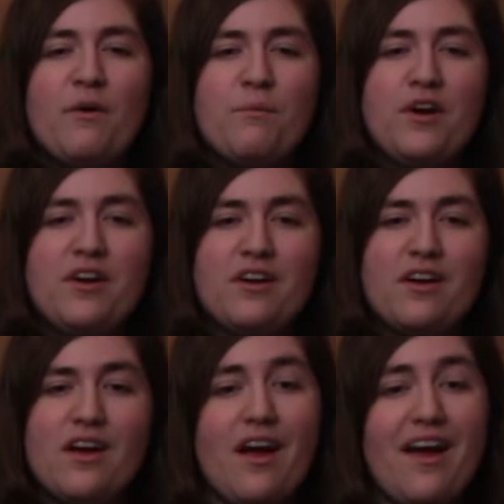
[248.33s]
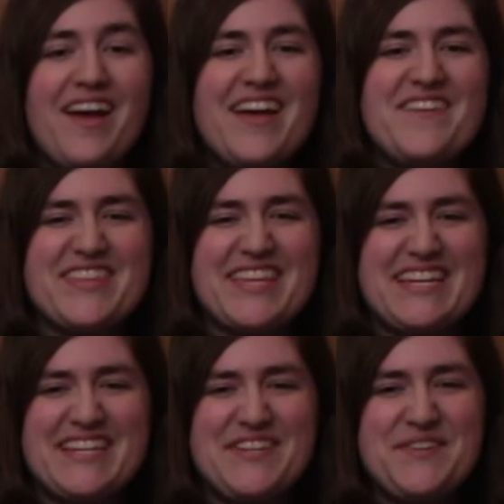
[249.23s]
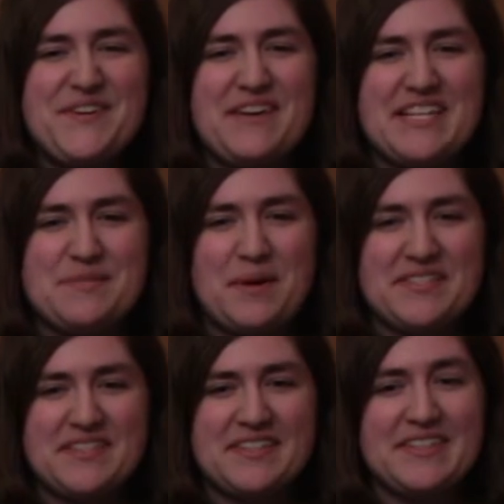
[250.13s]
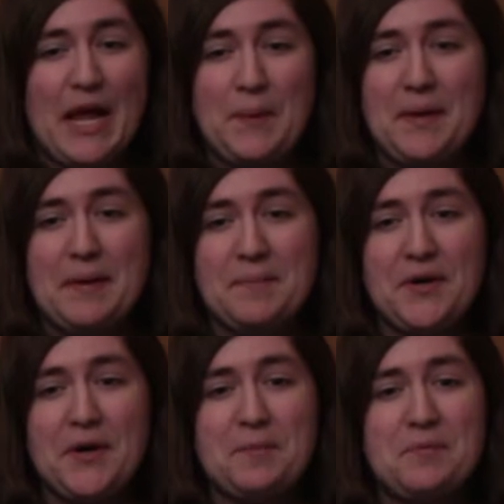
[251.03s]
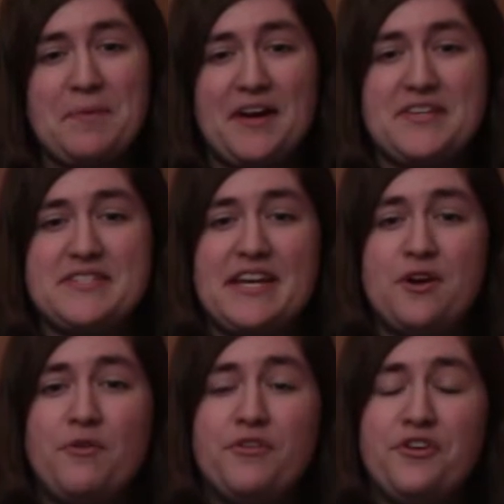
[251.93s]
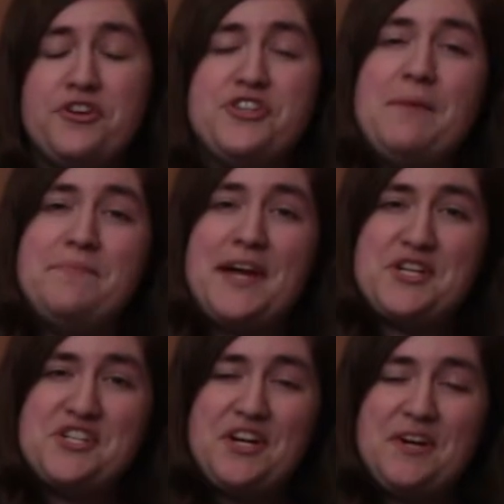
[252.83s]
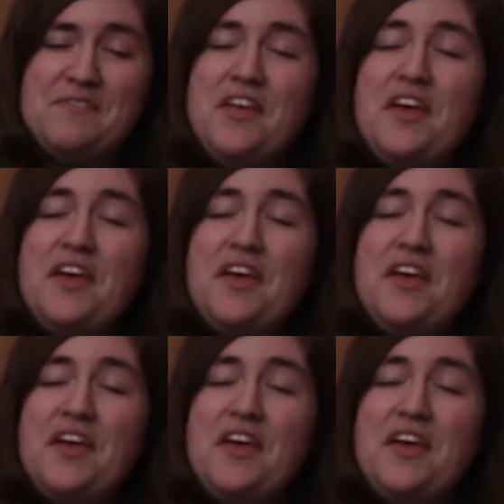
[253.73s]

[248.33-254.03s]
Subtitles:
Work with a new Vice President and help him or her prepare to take over your job next year.